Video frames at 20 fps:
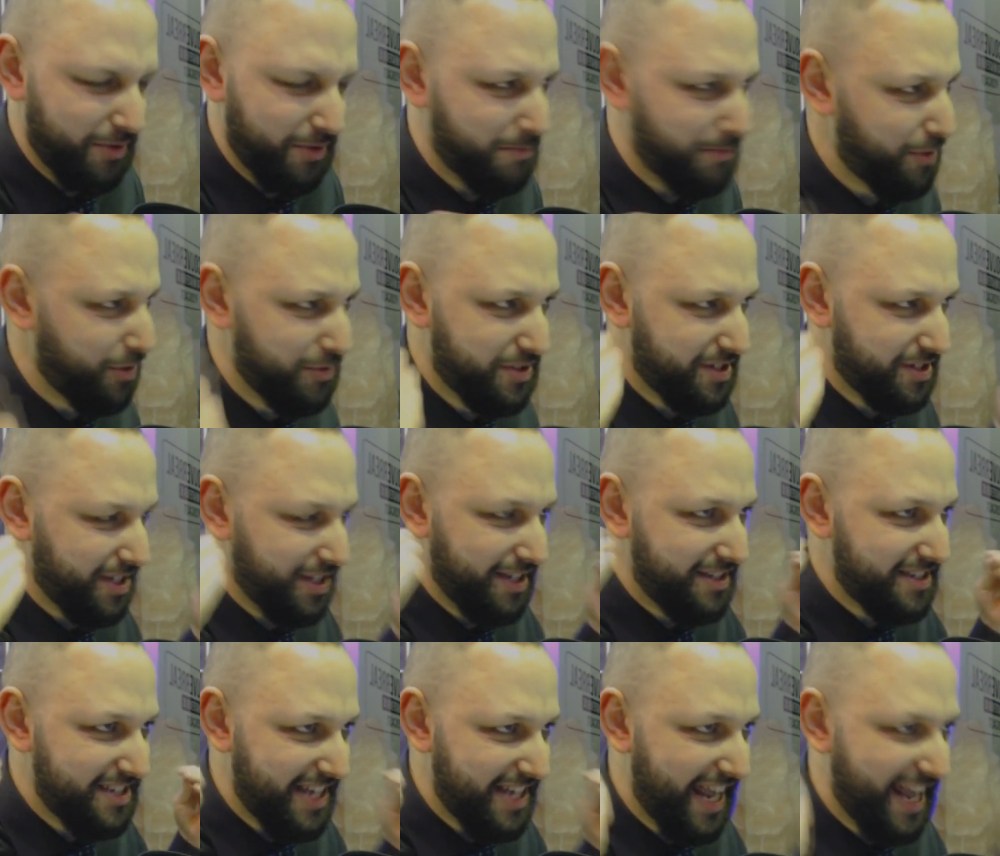The most
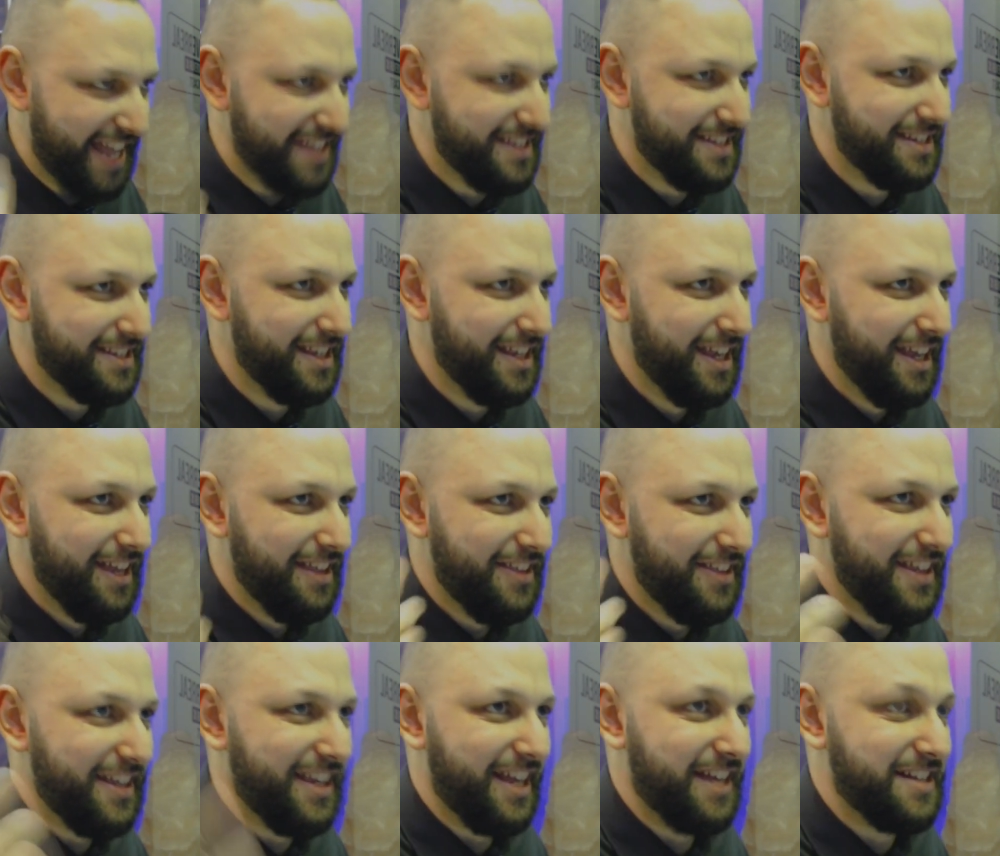intense
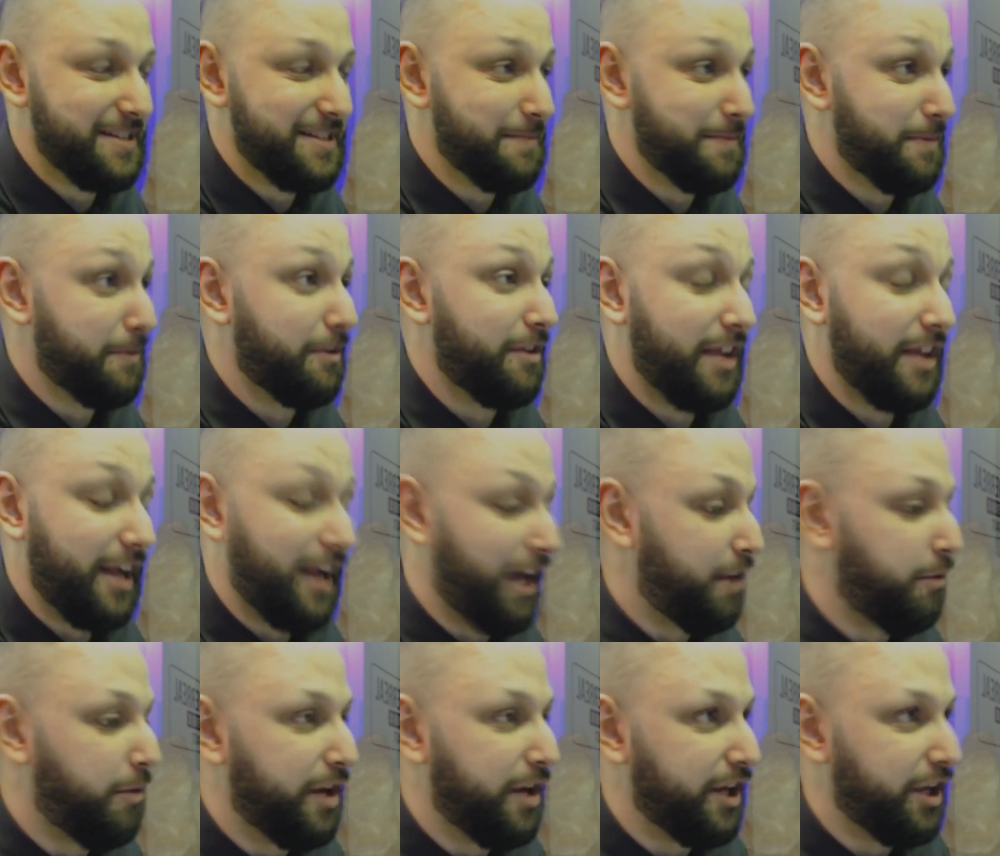thinking, and some people are like, I
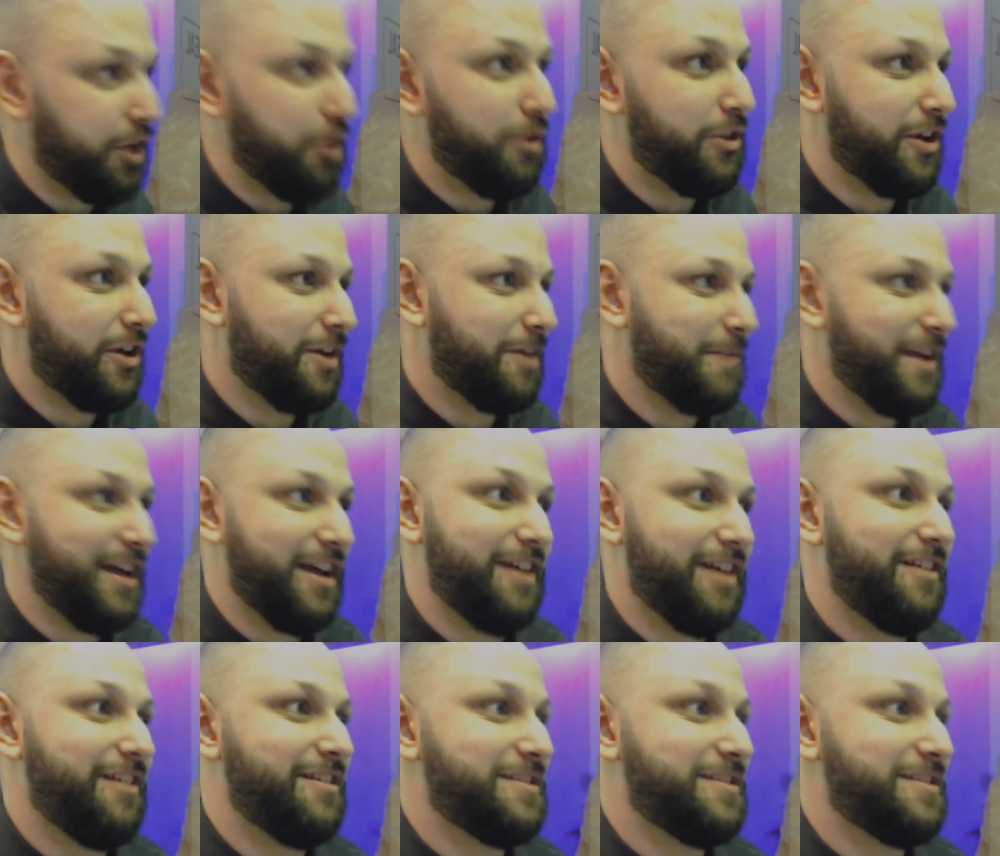don't want to go there in my head.